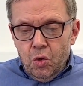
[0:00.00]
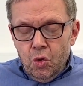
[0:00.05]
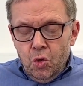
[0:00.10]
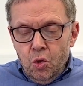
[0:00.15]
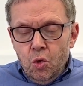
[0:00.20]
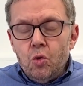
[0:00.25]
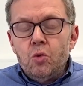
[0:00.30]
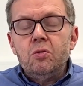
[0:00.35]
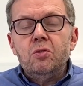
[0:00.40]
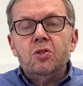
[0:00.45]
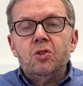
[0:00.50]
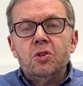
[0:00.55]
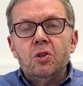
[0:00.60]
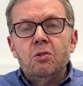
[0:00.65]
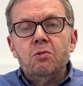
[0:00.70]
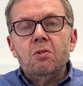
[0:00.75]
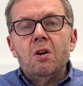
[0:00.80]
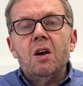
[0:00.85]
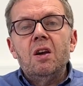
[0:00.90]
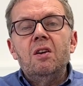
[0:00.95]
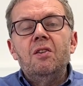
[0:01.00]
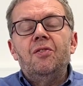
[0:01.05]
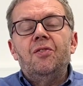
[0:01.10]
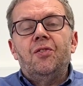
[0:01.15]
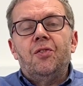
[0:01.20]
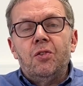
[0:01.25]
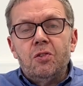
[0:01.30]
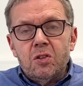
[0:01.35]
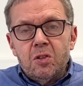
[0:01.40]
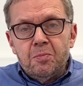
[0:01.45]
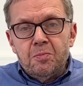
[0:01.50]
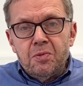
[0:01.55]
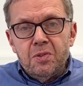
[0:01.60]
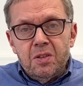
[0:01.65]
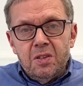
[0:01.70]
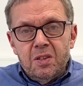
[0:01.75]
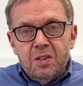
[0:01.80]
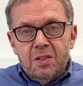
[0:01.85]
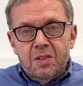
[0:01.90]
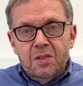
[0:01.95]
You can show a
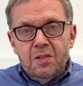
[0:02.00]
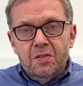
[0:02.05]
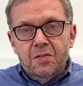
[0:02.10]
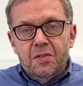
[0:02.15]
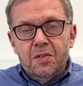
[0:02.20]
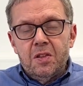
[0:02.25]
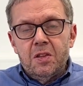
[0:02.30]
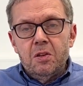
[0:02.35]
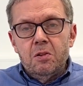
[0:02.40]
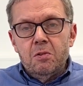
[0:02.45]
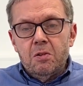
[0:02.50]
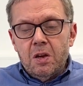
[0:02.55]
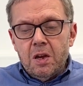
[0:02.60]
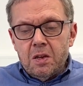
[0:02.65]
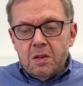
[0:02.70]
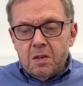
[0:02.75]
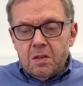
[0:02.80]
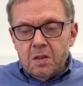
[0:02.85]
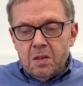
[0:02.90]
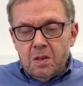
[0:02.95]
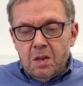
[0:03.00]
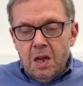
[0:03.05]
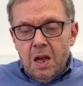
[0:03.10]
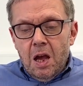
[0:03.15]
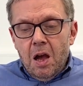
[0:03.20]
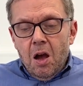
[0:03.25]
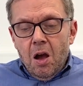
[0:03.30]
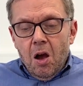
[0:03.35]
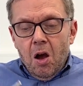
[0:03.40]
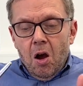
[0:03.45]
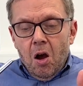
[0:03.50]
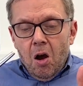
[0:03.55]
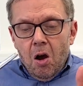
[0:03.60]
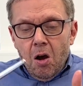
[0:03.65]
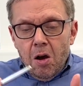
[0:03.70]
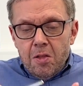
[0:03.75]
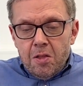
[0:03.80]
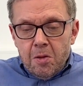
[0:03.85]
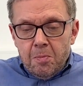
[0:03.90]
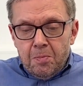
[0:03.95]
footprint for the UK entity
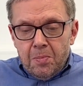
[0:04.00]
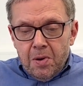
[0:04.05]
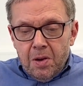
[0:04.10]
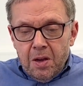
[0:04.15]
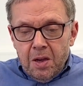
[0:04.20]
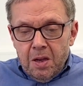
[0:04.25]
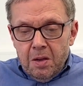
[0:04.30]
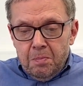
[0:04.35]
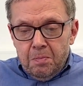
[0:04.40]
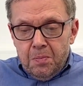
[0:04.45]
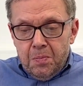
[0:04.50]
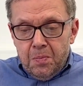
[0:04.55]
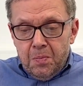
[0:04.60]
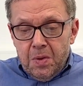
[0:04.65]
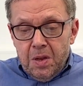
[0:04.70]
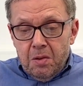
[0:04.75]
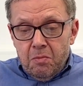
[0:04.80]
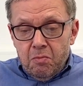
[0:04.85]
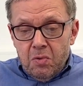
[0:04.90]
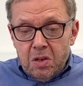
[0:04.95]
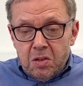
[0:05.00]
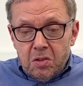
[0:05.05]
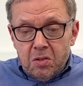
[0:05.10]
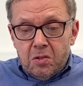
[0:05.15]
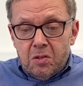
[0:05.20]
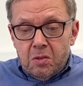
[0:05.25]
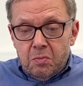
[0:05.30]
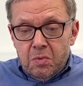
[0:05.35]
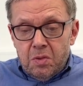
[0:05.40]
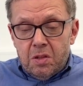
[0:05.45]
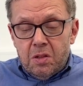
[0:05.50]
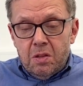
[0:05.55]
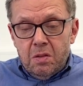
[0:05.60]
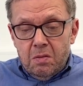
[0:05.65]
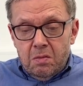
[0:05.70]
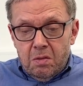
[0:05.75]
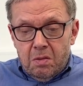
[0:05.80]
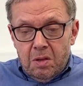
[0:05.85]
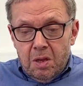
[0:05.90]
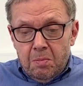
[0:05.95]
either by being registered with
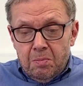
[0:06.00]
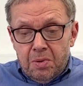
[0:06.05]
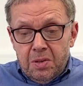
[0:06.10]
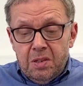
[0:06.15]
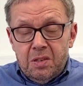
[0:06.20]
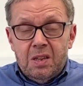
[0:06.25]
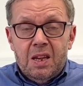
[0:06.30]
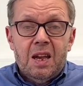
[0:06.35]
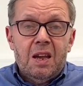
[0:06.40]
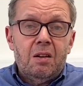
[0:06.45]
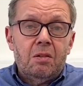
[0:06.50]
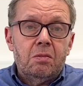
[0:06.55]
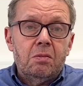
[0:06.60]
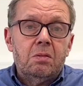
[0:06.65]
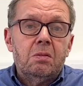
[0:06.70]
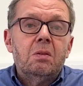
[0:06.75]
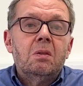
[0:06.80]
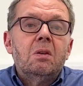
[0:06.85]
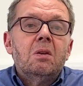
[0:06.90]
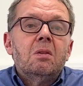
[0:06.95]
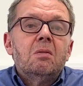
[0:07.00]
Companies House.